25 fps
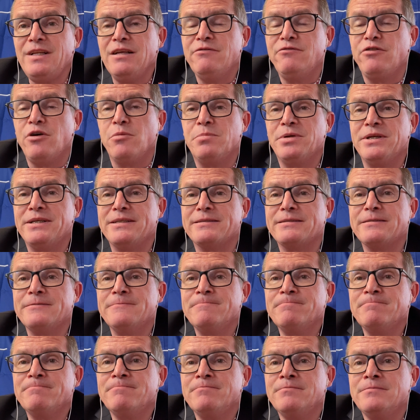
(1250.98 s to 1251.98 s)
for peace
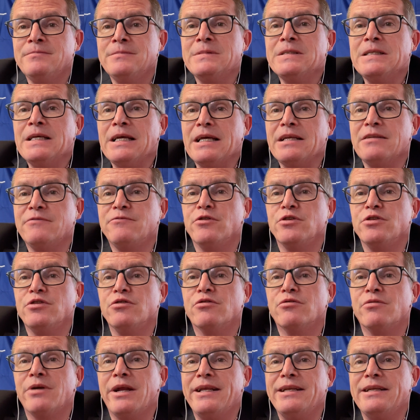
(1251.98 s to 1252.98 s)
and for
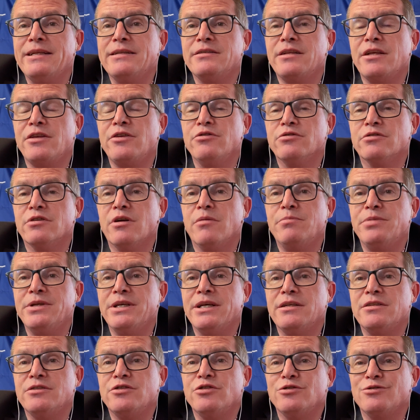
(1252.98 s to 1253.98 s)
Ukraine in the
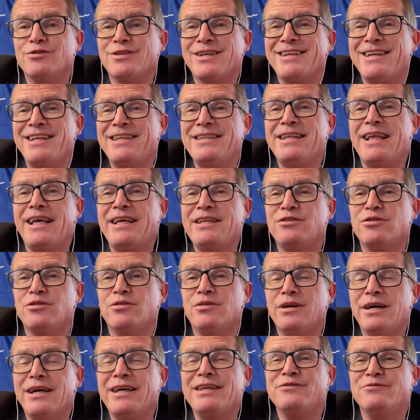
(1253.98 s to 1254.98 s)
European Union, in
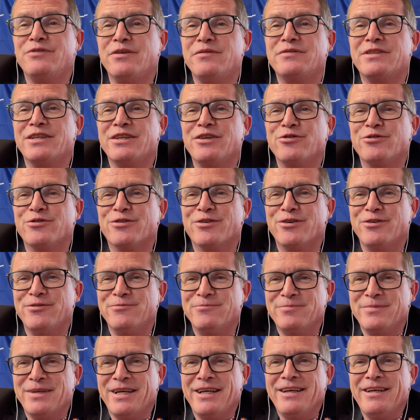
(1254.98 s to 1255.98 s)
NATO, and with the Euro.
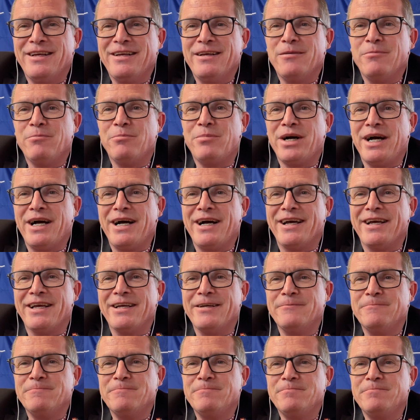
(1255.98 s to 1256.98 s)
Bye.